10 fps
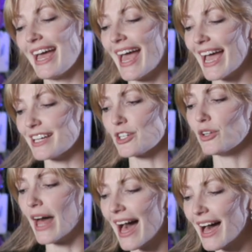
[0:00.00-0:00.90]
and you'll
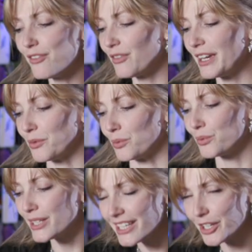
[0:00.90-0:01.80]
have a
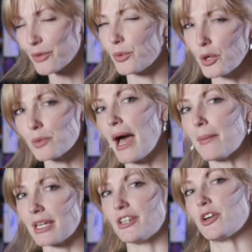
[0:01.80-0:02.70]
really good roadmap
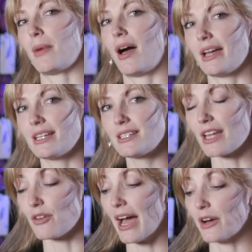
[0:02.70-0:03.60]
in your mind
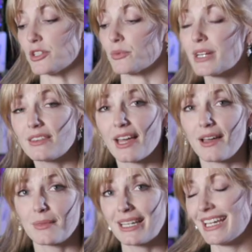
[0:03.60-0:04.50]
of how to read
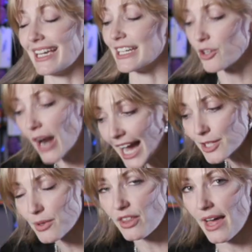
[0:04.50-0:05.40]
them, interact
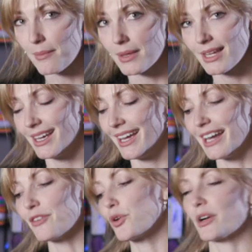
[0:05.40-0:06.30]
with them,
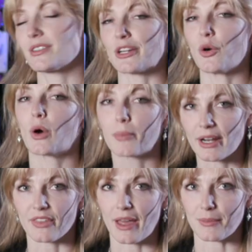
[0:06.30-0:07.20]
and of course,
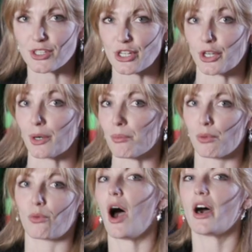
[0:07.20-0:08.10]
incorporate them into your
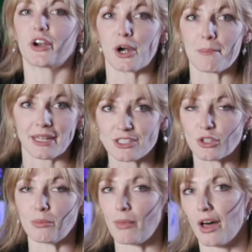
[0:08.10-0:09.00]
broader
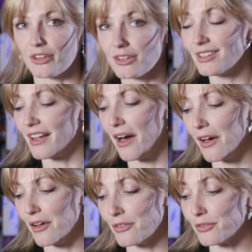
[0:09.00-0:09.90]
mental model
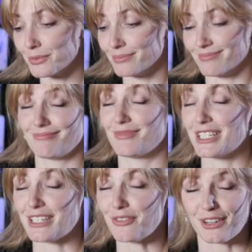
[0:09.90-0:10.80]
of the
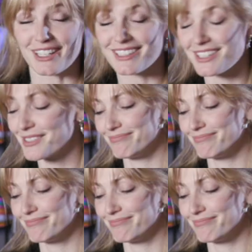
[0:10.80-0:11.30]
different